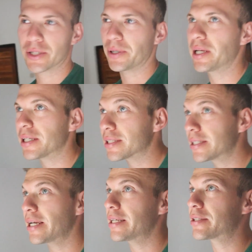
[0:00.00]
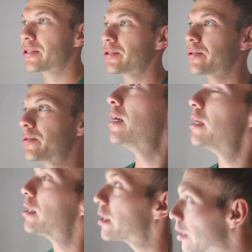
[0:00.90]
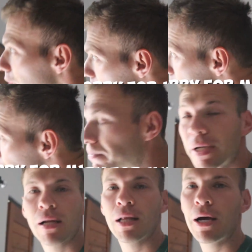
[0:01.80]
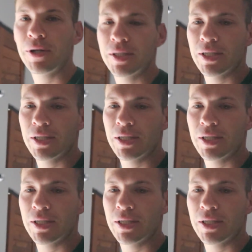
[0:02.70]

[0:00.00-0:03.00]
It is day two. It looks a bit cloudy